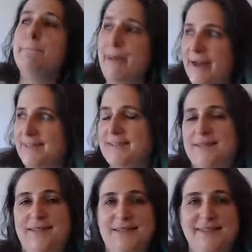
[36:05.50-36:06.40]
But
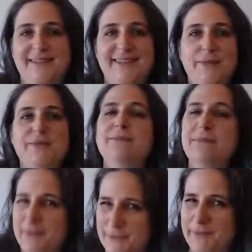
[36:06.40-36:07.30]

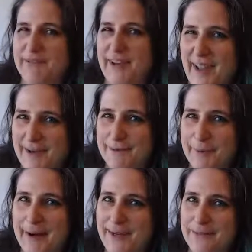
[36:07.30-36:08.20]
sometimes we forget,
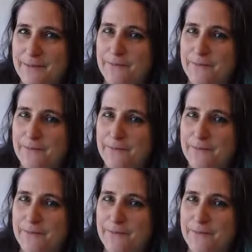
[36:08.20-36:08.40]
right?